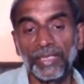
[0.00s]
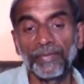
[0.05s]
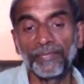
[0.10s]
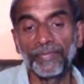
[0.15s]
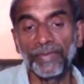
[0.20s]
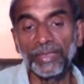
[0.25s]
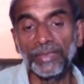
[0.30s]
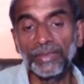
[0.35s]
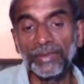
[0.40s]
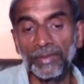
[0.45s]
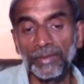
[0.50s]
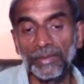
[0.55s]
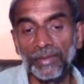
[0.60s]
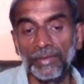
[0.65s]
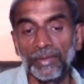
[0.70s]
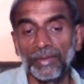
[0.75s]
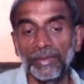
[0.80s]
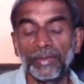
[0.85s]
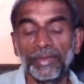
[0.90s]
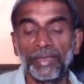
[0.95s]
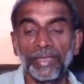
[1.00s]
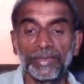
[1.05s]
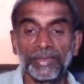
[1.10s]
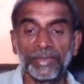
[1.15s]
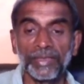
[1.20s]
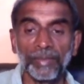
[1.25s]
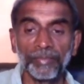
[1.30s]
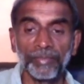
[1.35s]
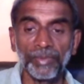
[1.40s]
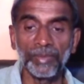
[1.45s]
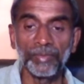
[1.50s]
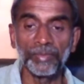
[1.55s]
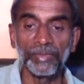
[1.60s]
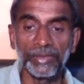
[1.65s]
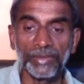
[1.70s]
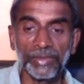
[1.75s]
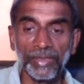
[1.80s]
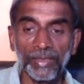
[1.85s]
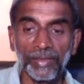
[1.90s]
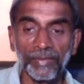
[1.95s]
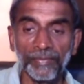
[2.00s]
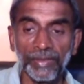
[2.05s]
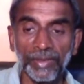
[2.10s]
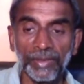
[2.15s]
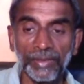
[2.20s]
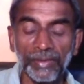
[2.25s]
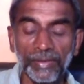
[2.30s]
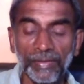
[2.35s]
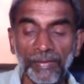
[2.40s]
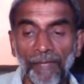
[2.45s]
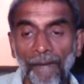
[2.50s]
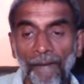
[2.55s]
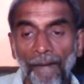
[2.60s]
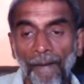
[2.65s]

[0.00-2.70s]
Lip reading: effects, the extrapyramidal side effects,